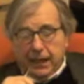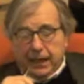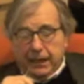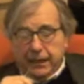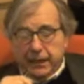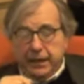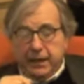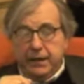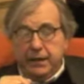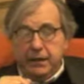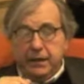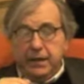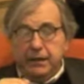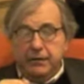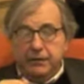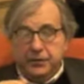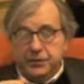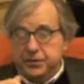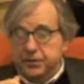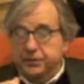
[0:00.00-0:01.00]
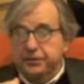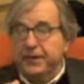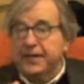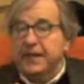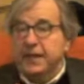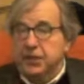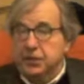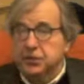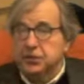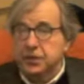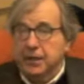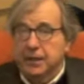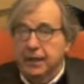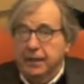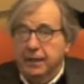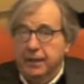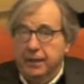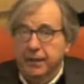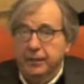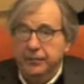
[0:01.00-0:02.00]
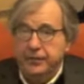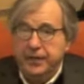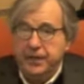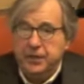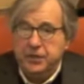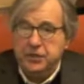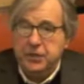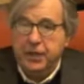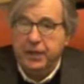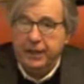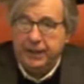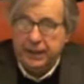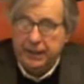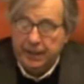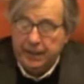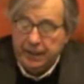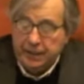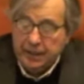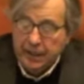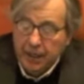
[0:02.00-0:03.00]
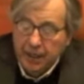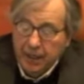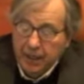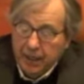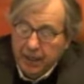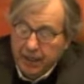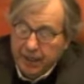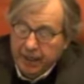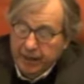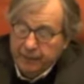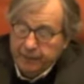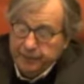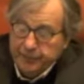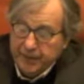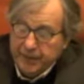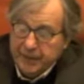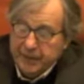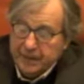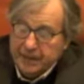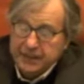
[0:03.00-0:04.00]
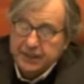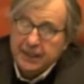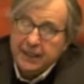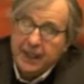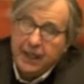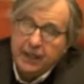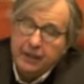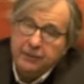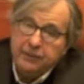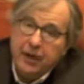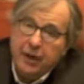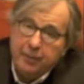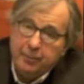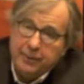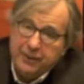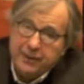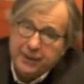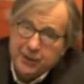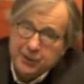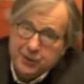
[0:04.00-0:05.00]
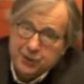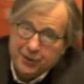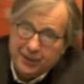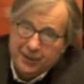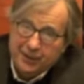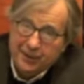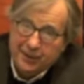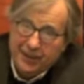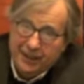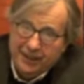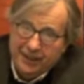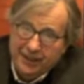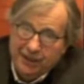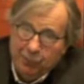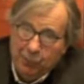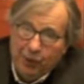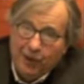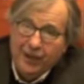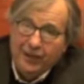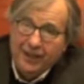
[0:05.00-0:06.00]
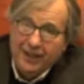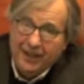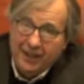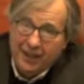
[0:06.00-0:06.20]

he was a Finnish architect. He did a lot of competition, and he won a